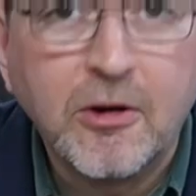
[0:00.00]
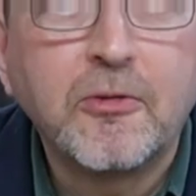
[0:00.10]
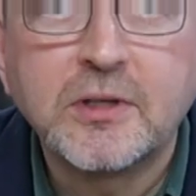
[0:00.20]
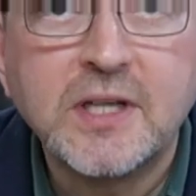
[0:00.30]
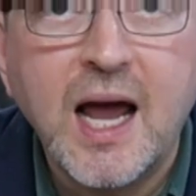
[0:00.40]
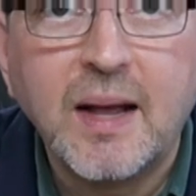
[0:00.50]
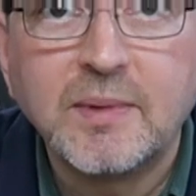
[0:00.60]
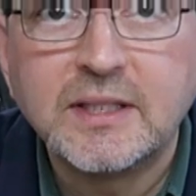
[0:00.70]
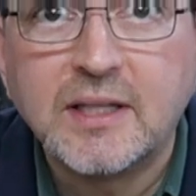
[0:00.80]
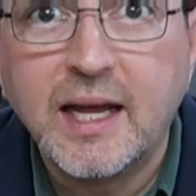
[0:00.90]
over time,
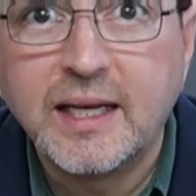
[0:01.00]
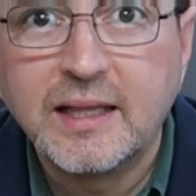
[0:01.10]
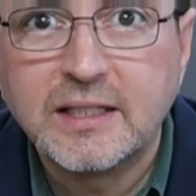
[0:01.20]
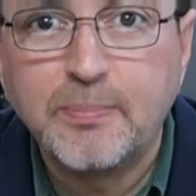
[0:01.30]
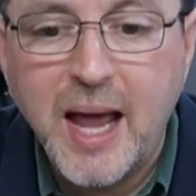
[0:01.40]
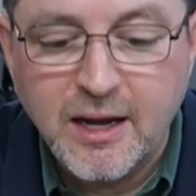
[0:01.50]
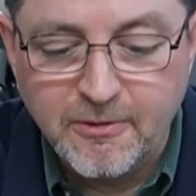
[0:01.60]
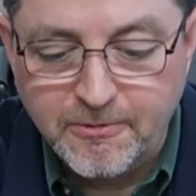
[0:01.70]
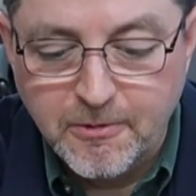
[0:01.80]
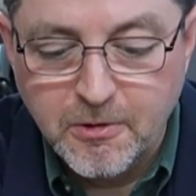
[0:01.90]
just sliding this back
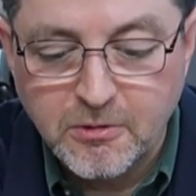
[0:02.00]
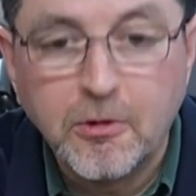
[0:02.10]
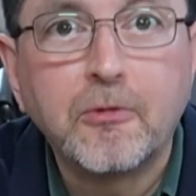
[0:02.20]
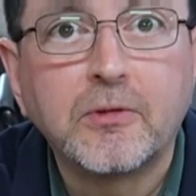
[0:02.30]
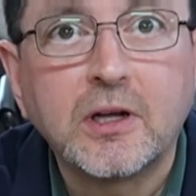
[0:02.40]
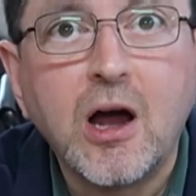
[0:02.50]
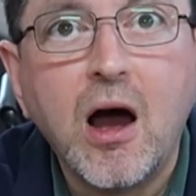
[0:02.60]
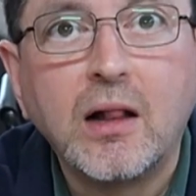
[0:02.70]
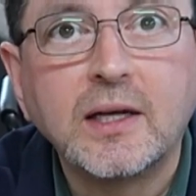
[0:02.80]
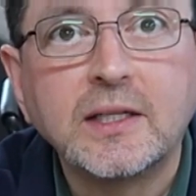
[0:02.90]
and forth over the
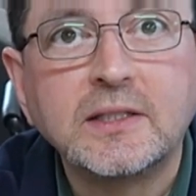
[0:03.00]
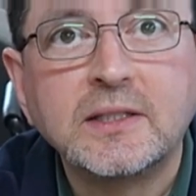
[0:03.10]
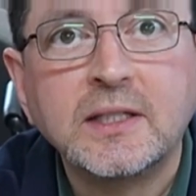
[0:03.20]
collets.